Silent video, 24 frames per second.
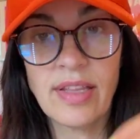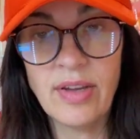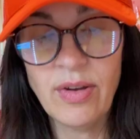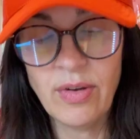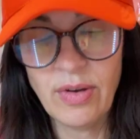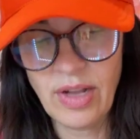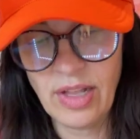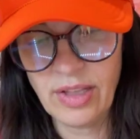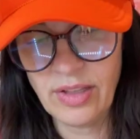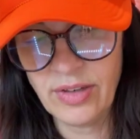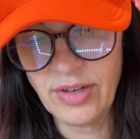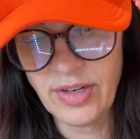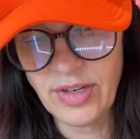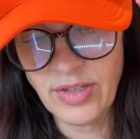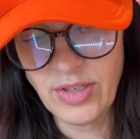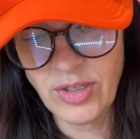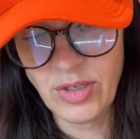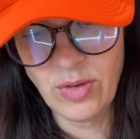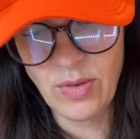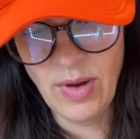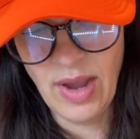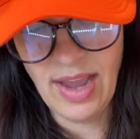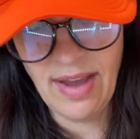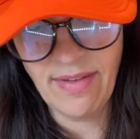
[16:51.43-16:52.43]
Kleo Kolor
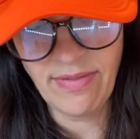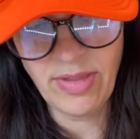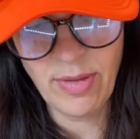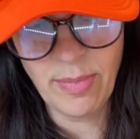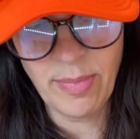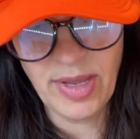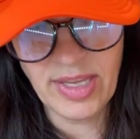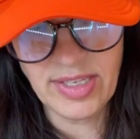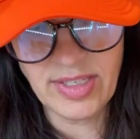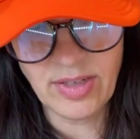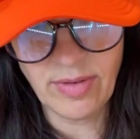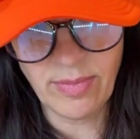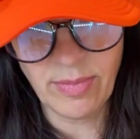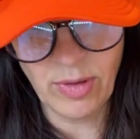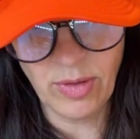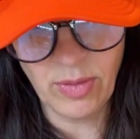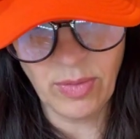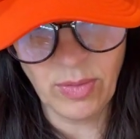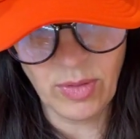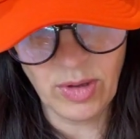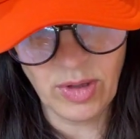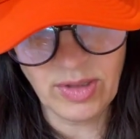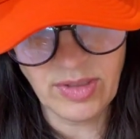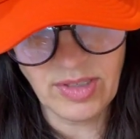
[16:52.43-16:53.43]
is you have the best of
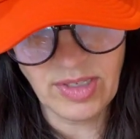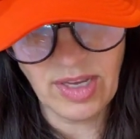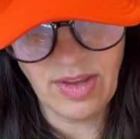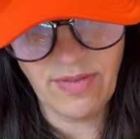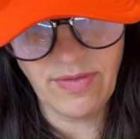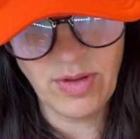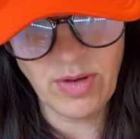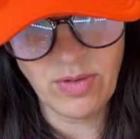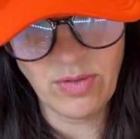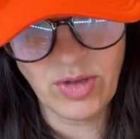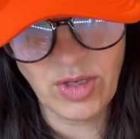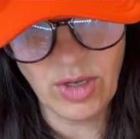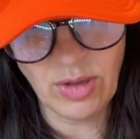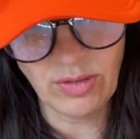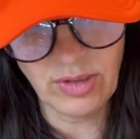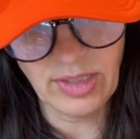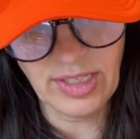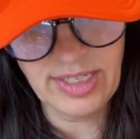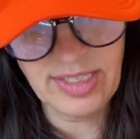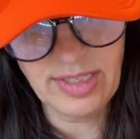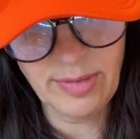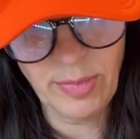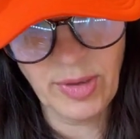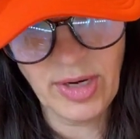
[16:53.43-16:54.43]
both worlds. If you
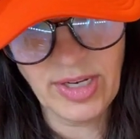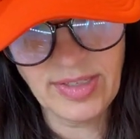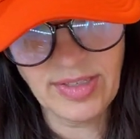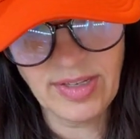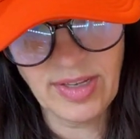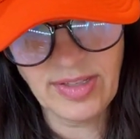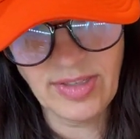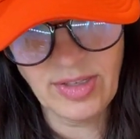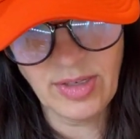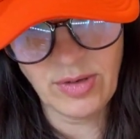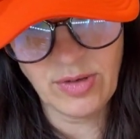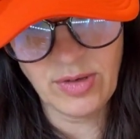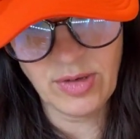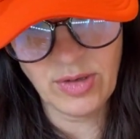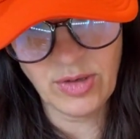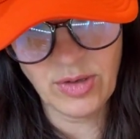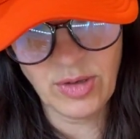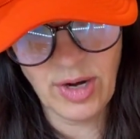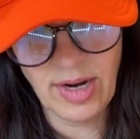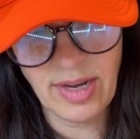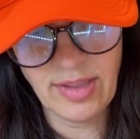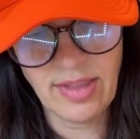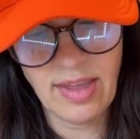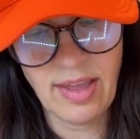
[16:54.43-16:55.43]
don't like the press-ons, you can
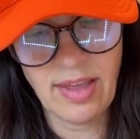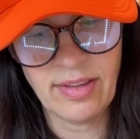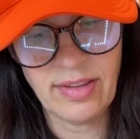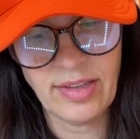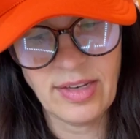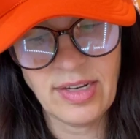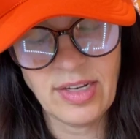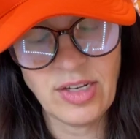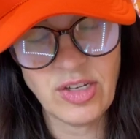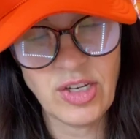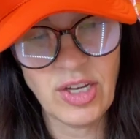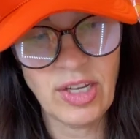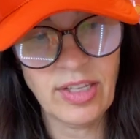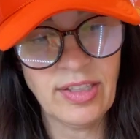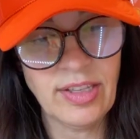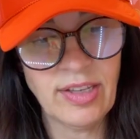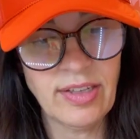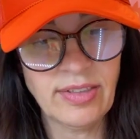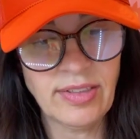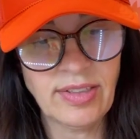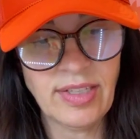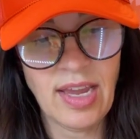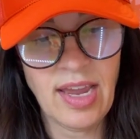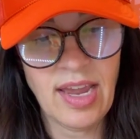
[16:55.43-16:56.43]
try the LED gel
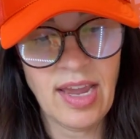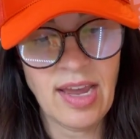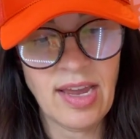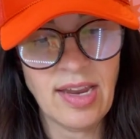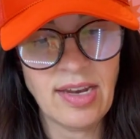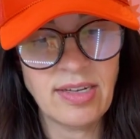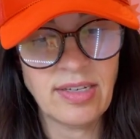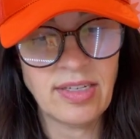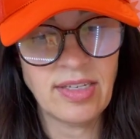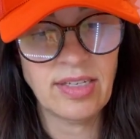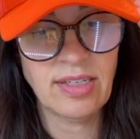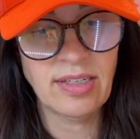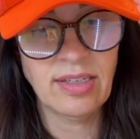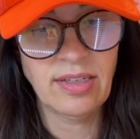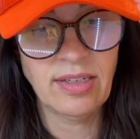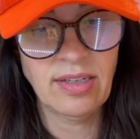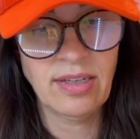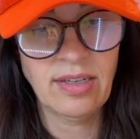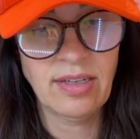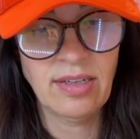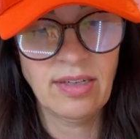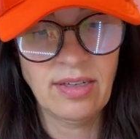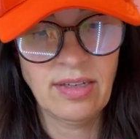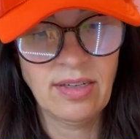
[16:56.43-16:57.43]
nails and
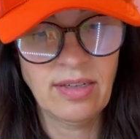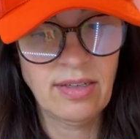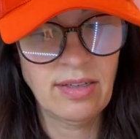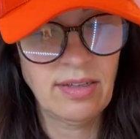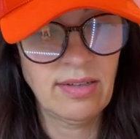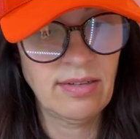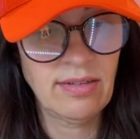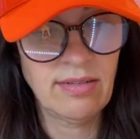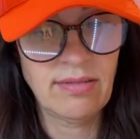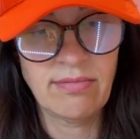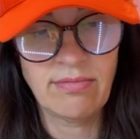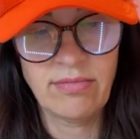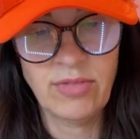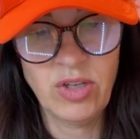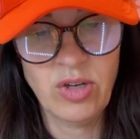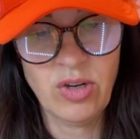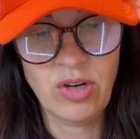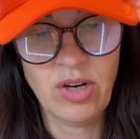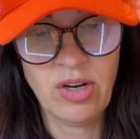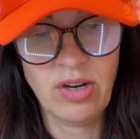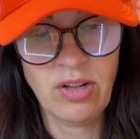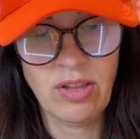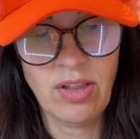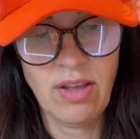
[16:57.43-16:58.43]

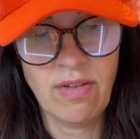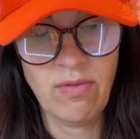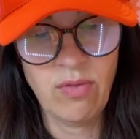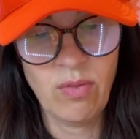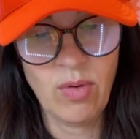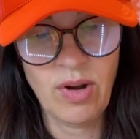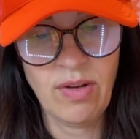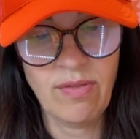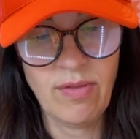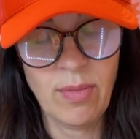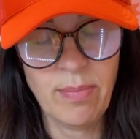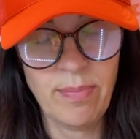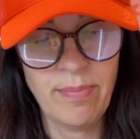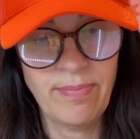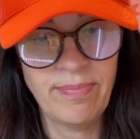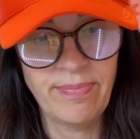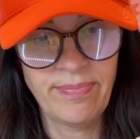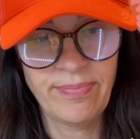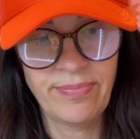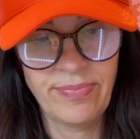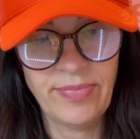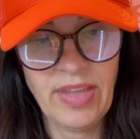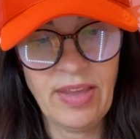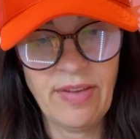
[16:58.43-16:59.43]
you're going to love one of them,
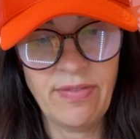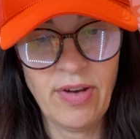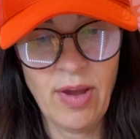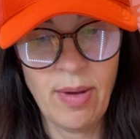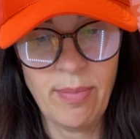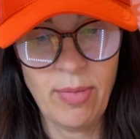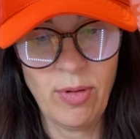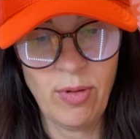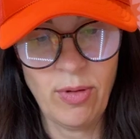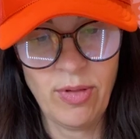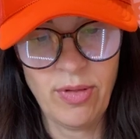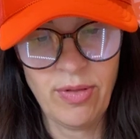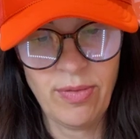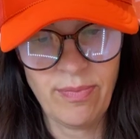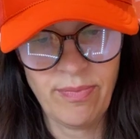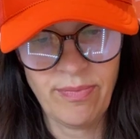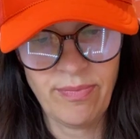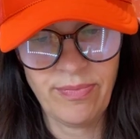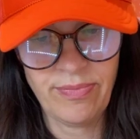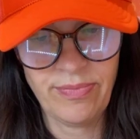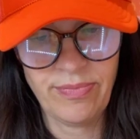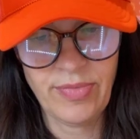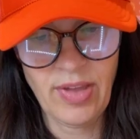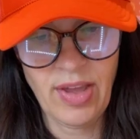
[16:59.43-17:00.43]
if not both.
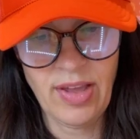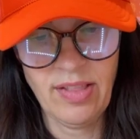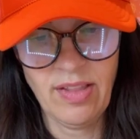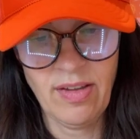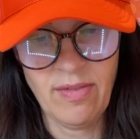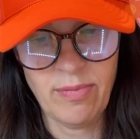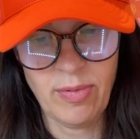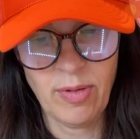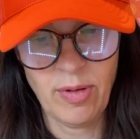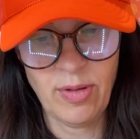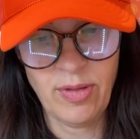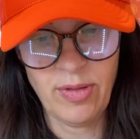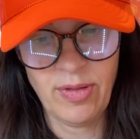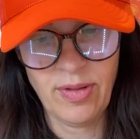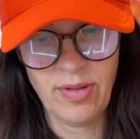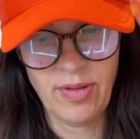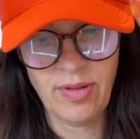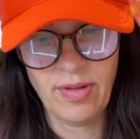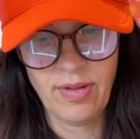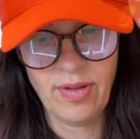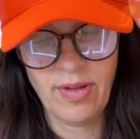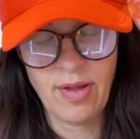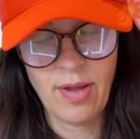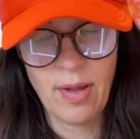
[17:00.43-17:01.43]
I love both.